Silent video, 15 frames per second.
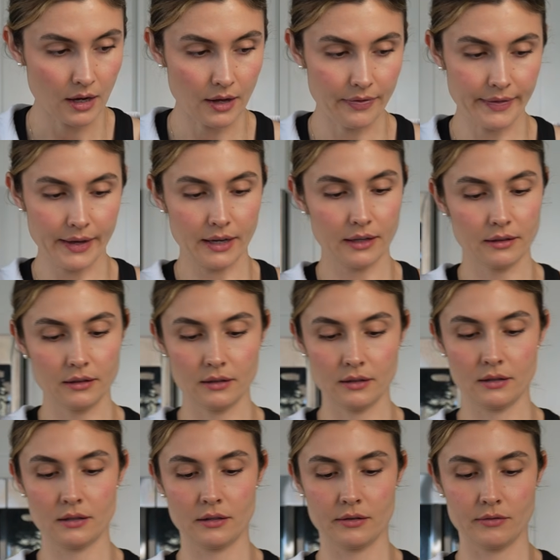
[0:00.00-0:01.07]
And then
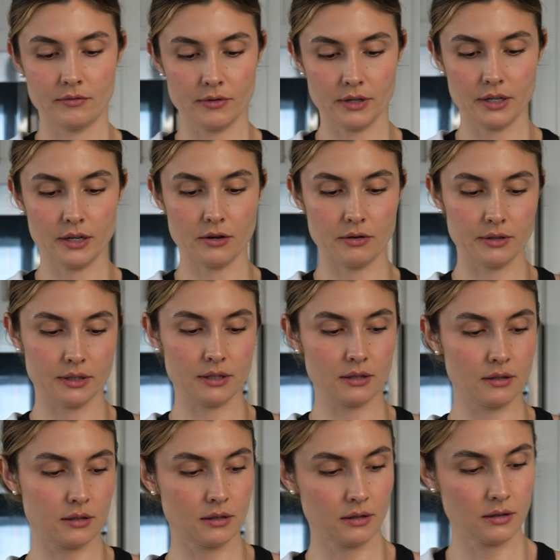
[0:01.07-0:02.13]
we're gonna go with
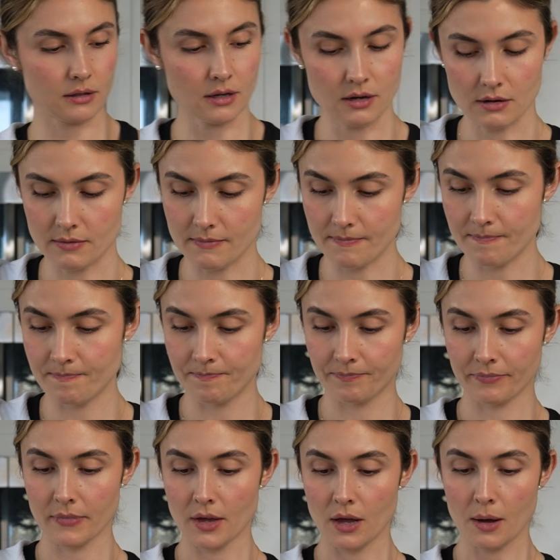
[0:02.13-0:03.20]
some
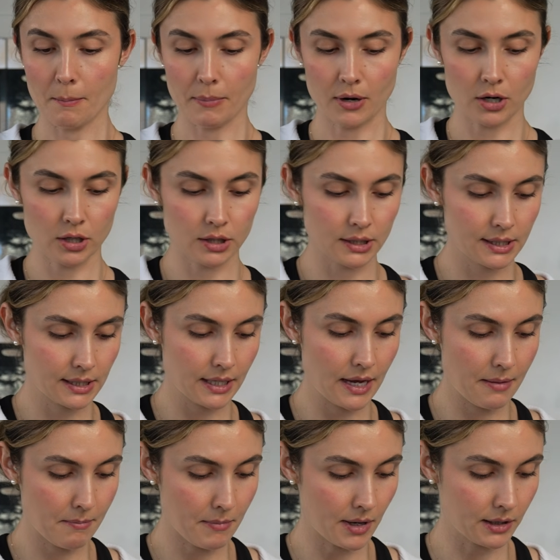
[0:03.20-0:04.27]
part
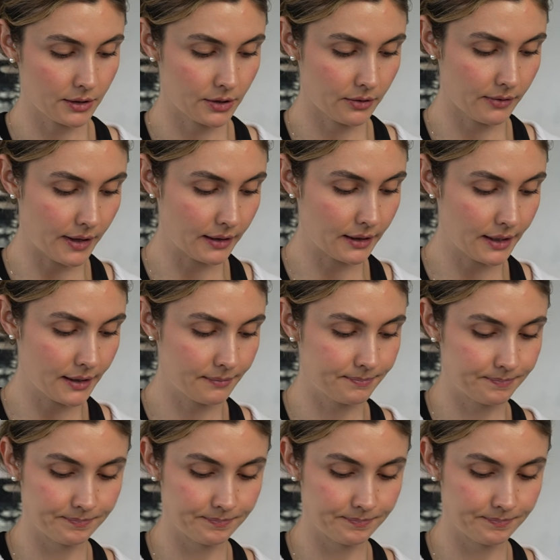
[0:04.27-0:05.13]
skim mozzarella.